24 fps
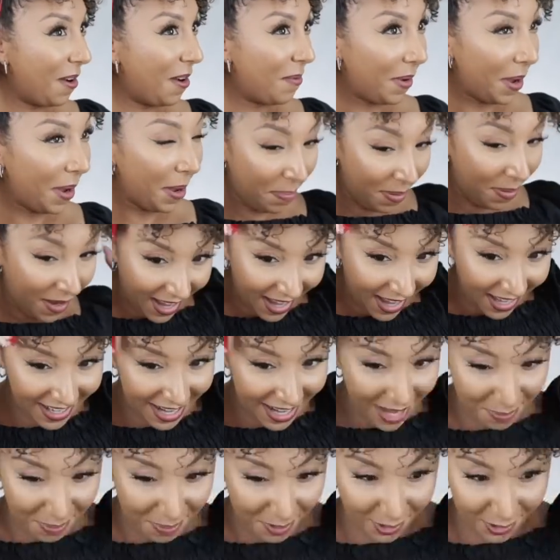
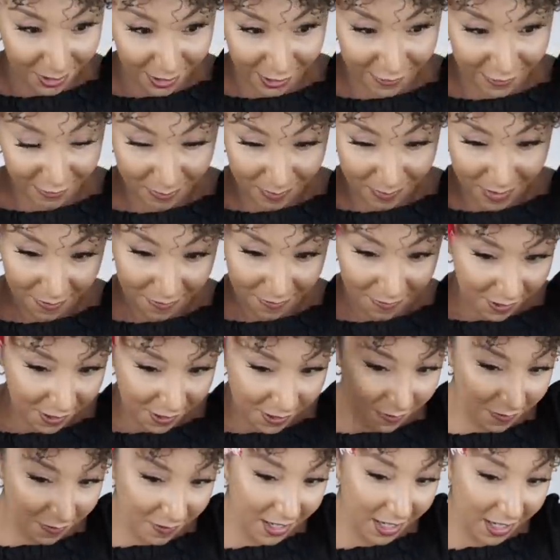pineapple look from my
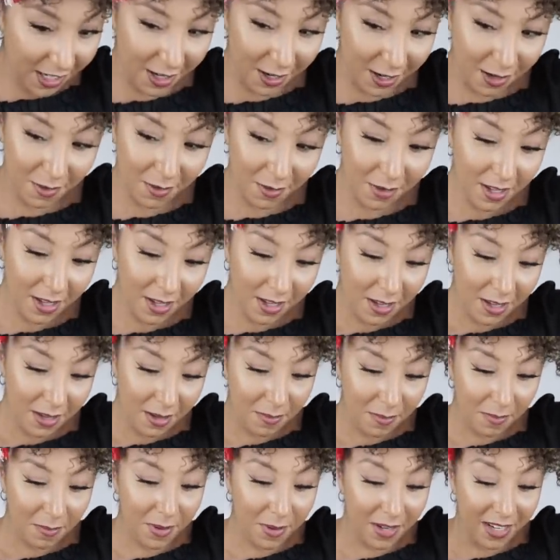first video,
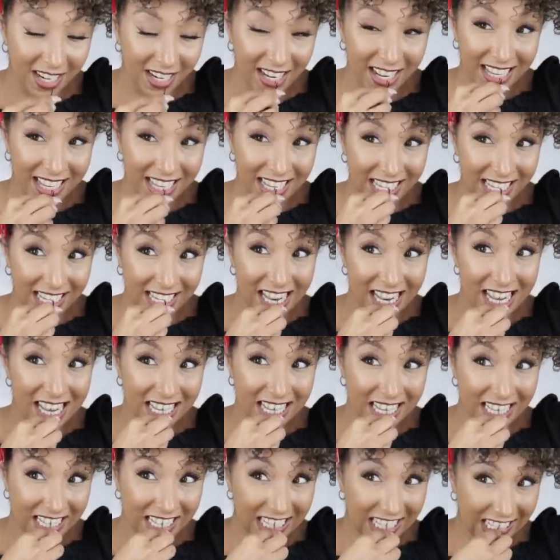but it is
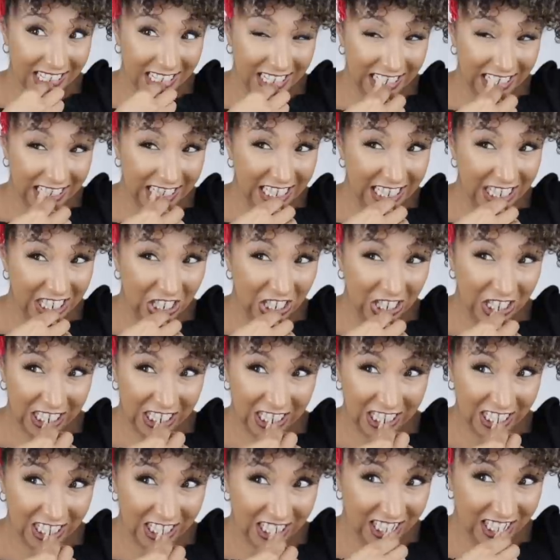
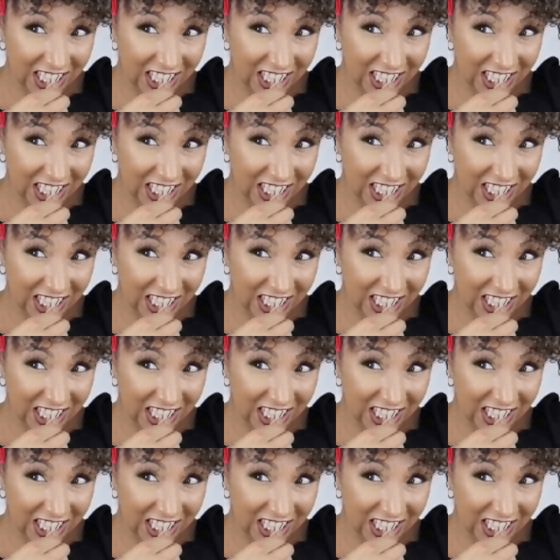loose.